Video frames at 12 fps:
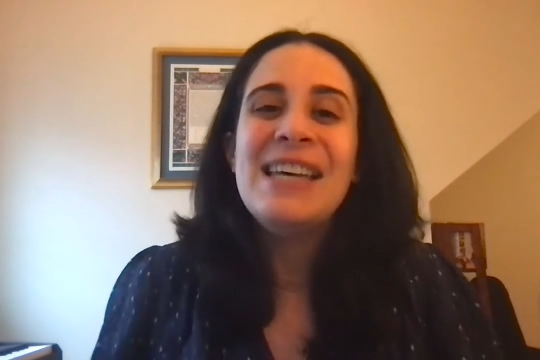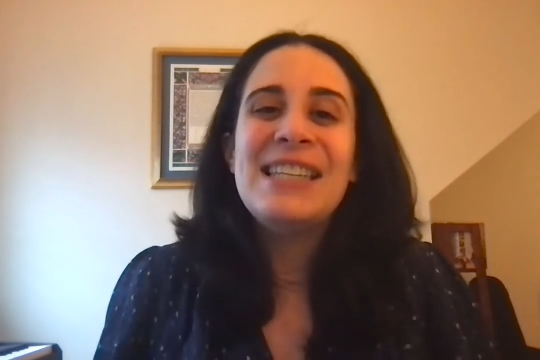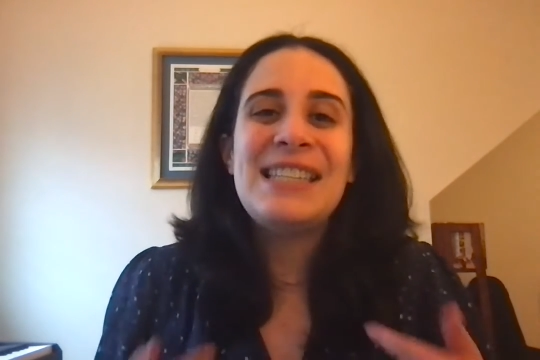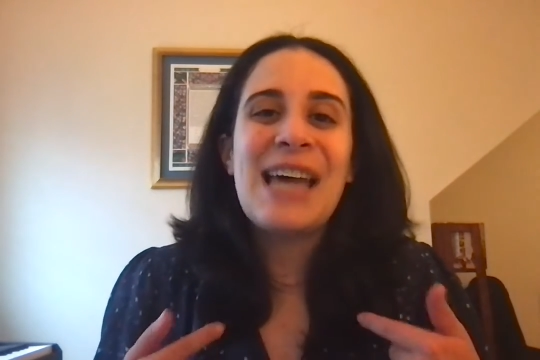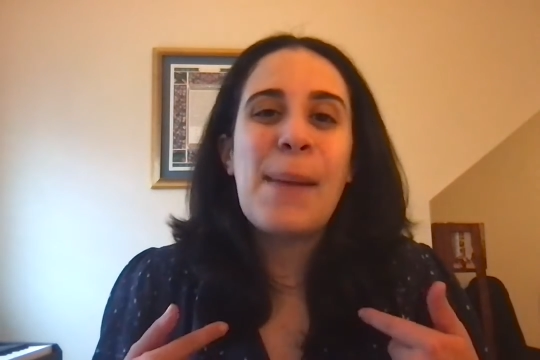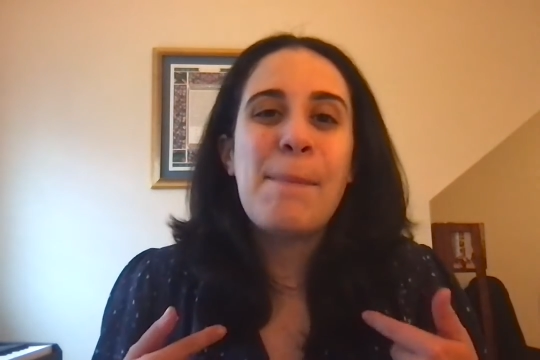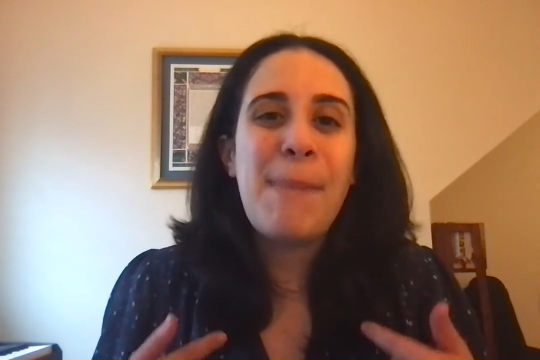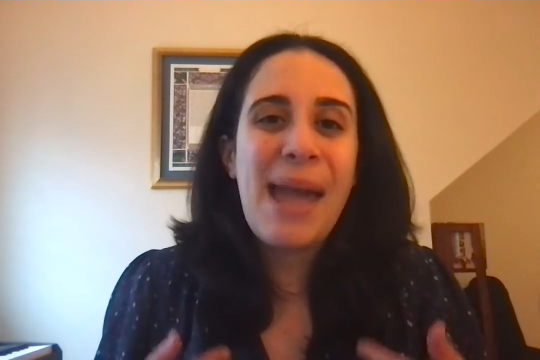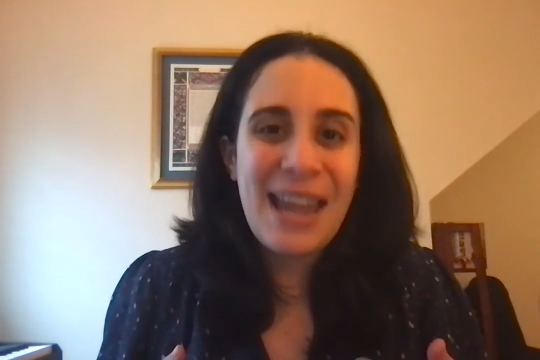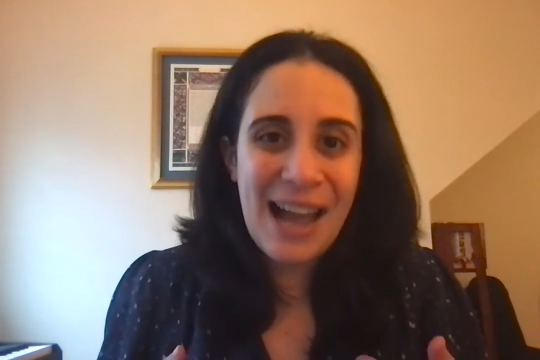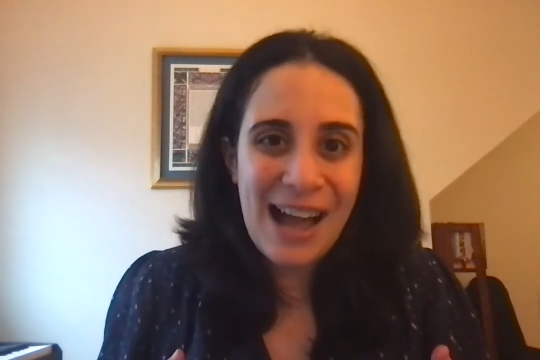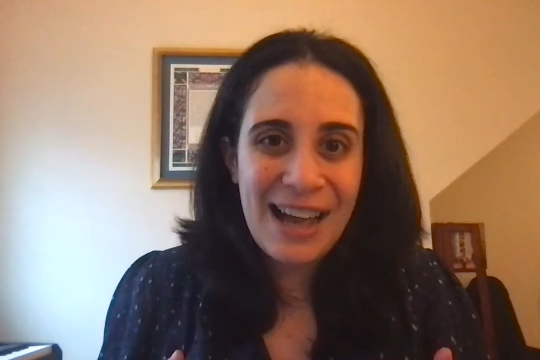
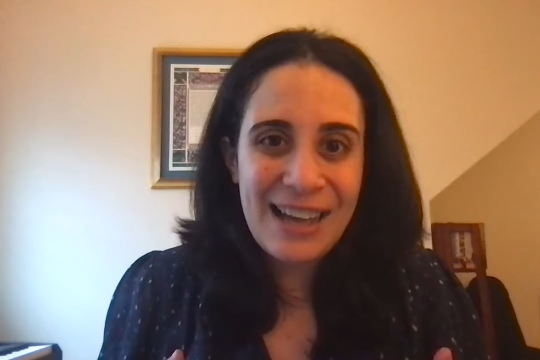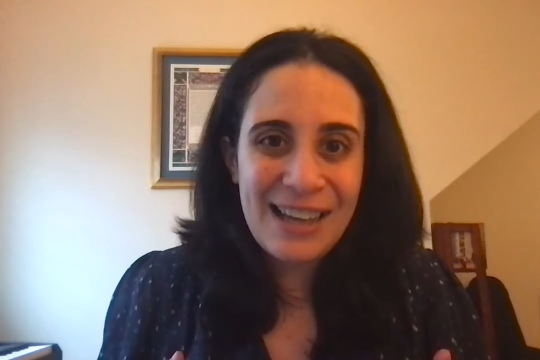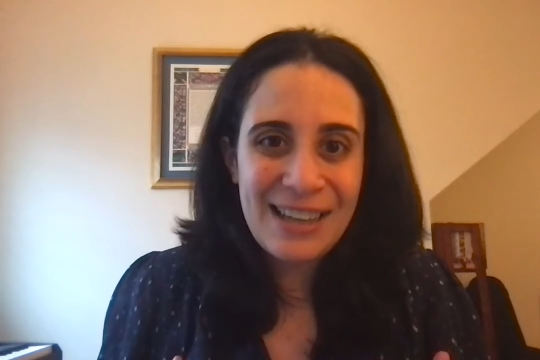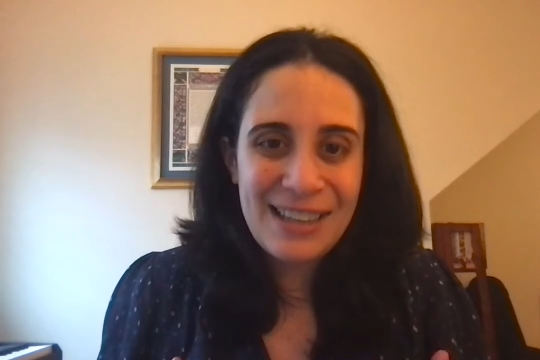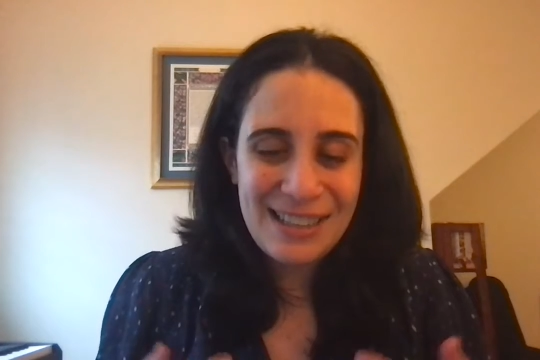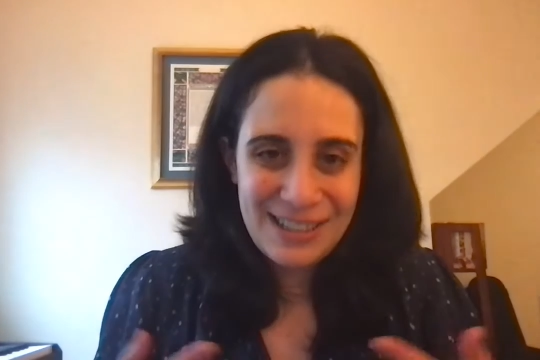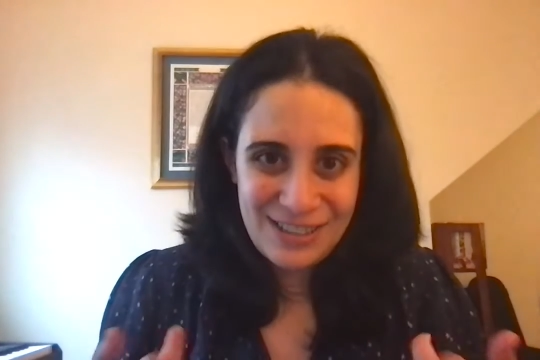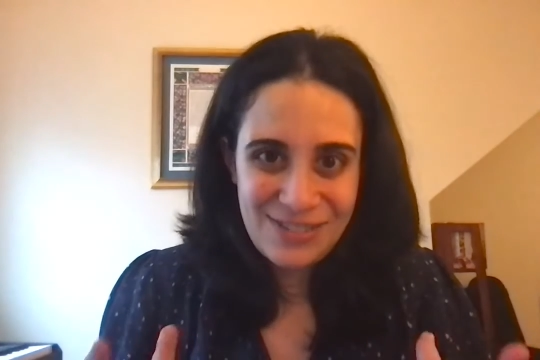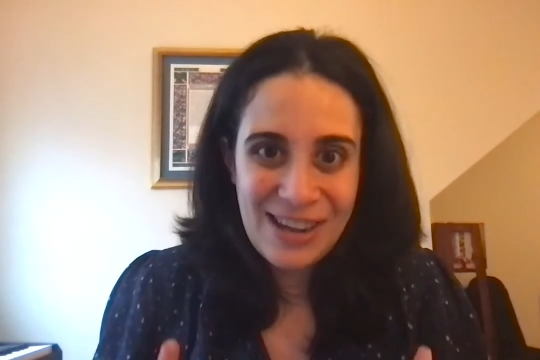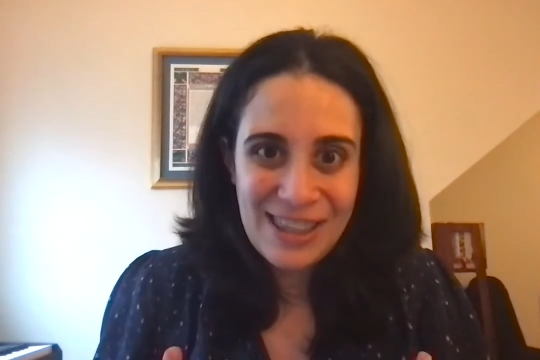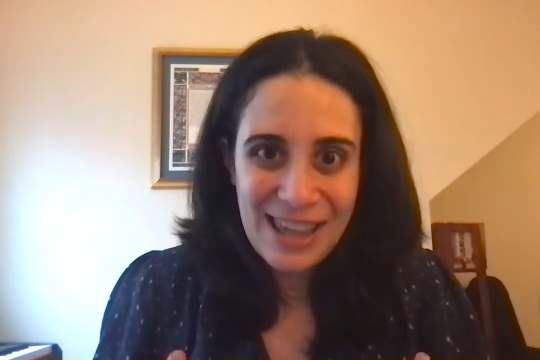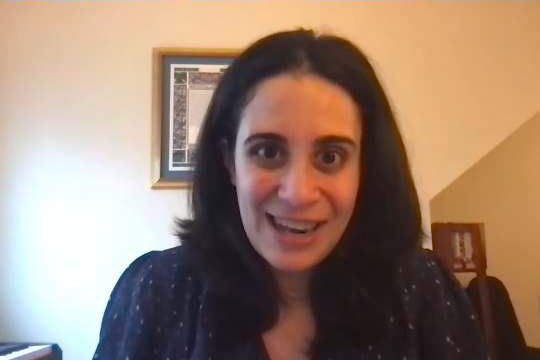Sameach,
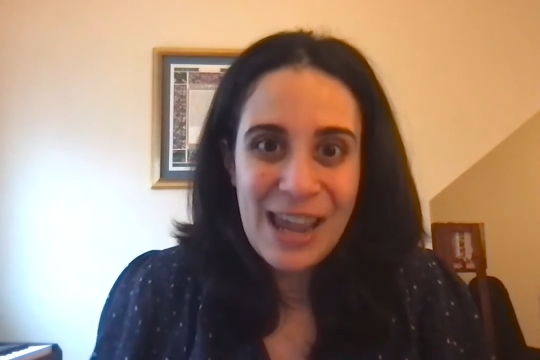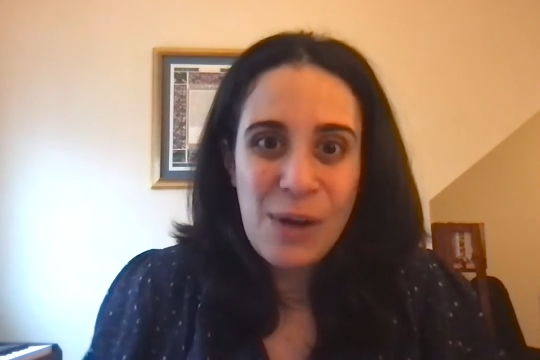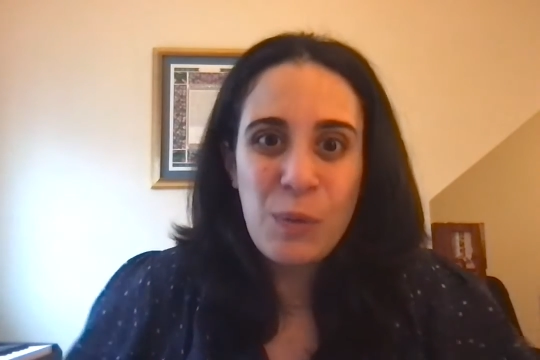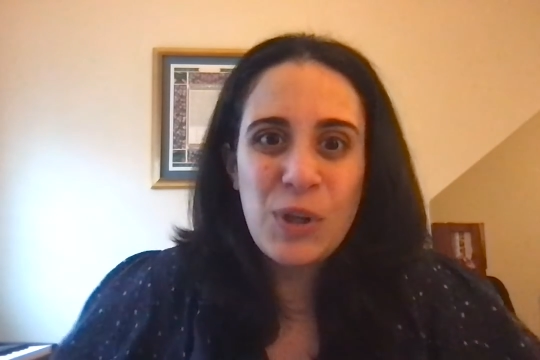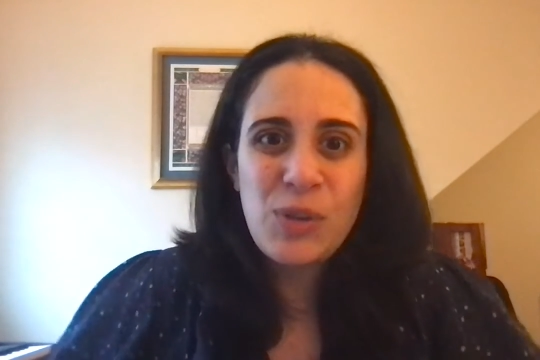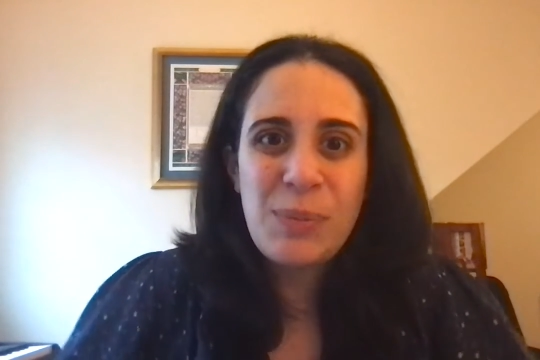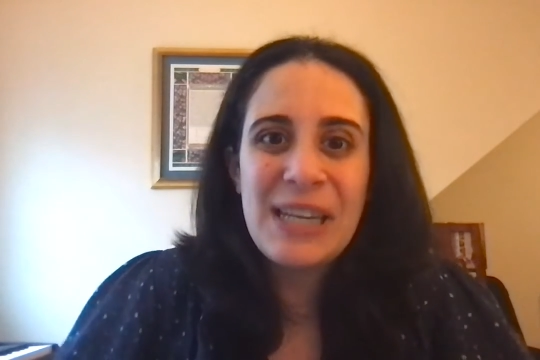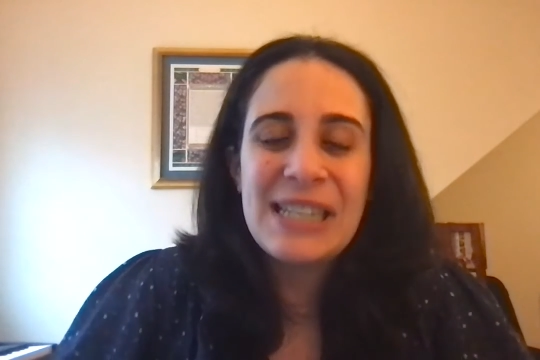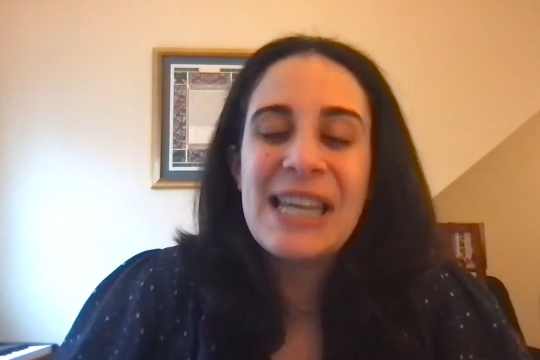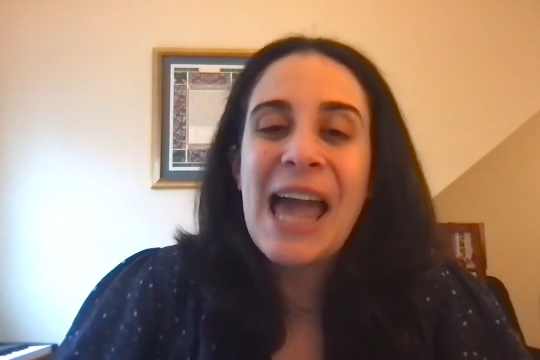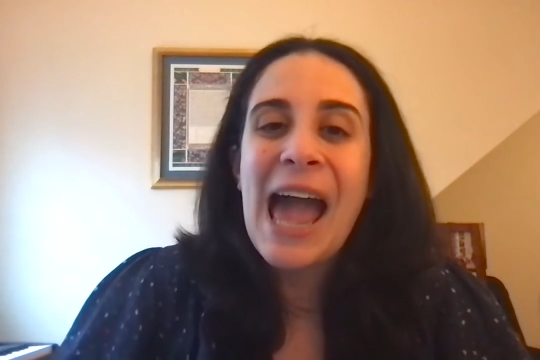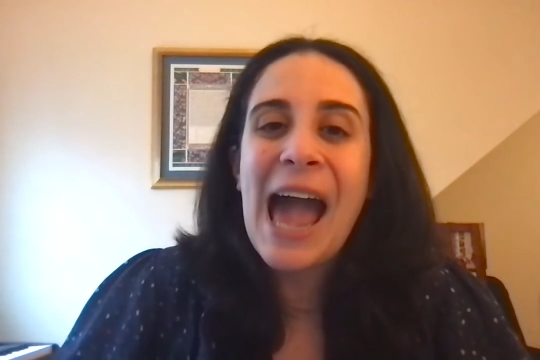which
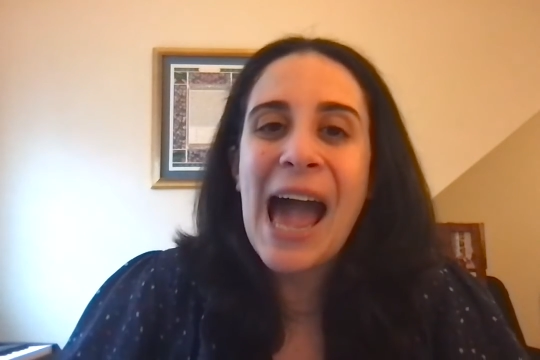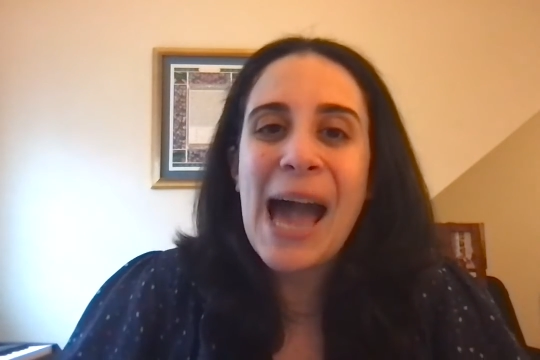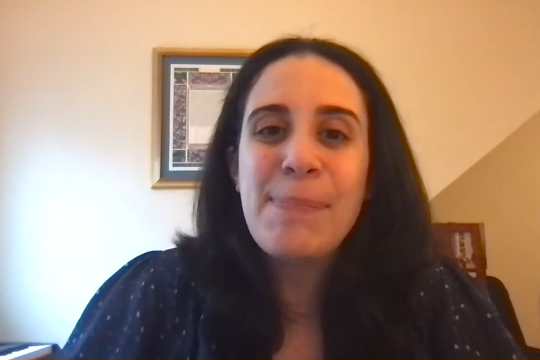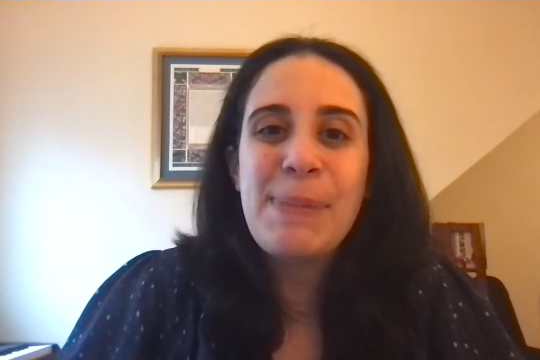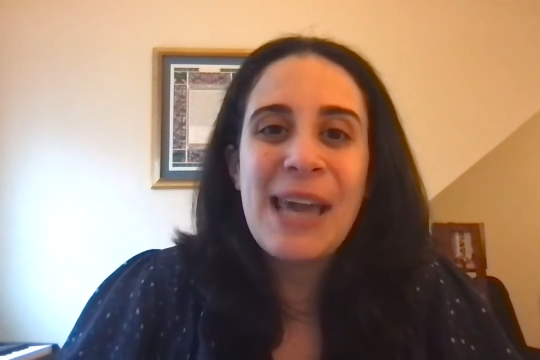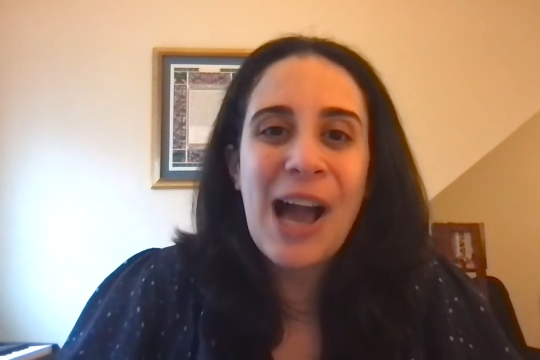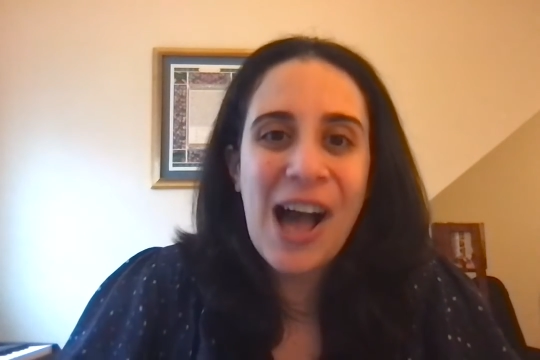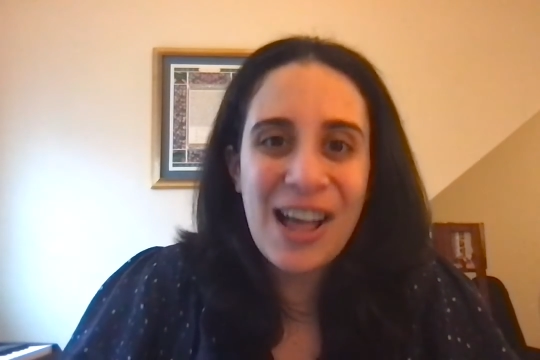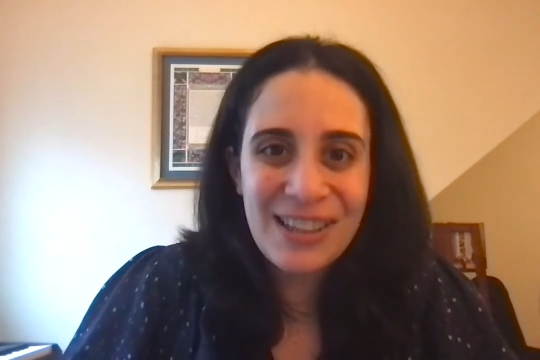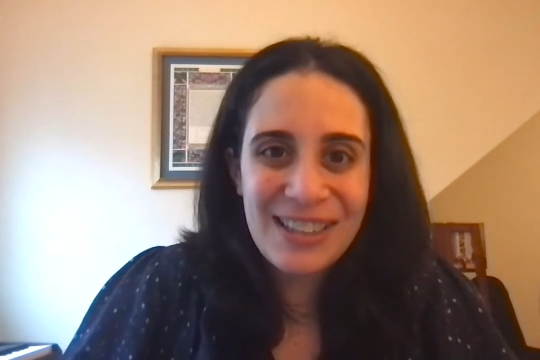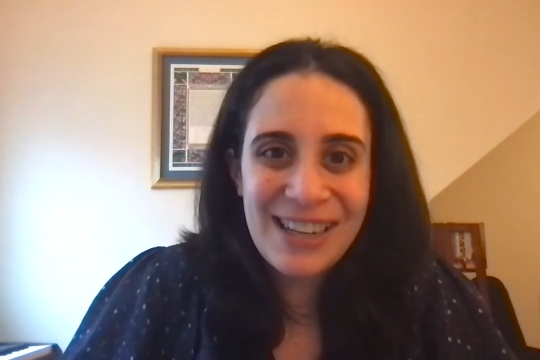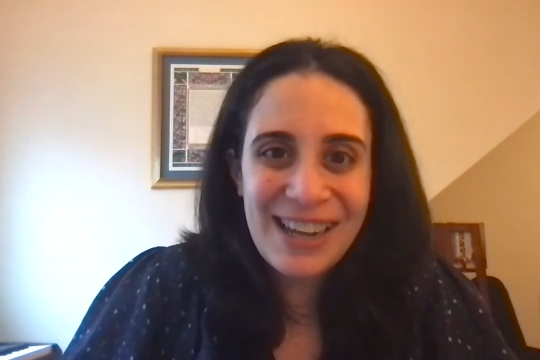means happy
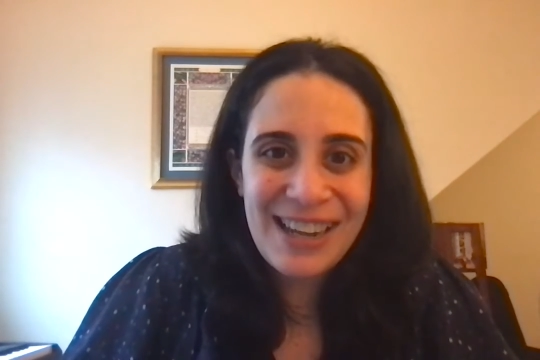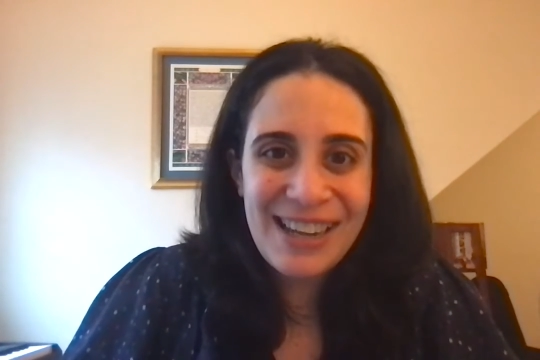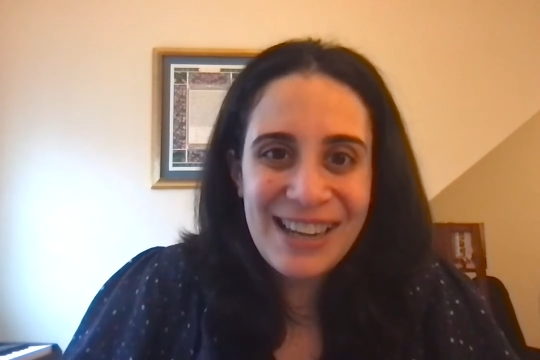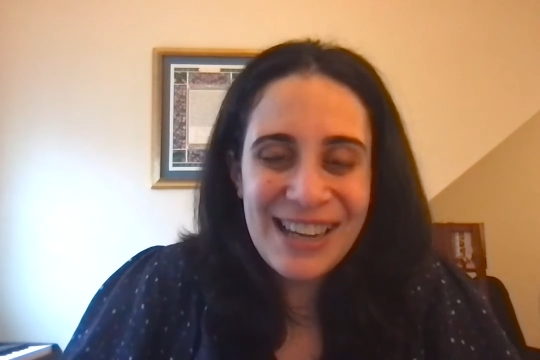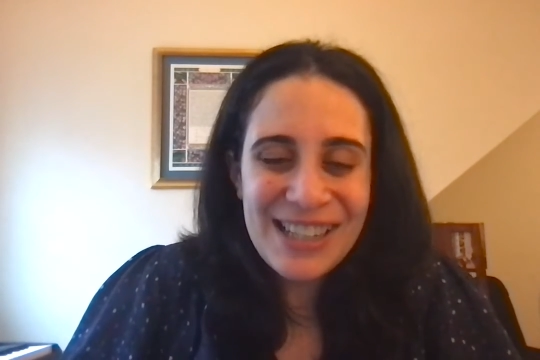holiday.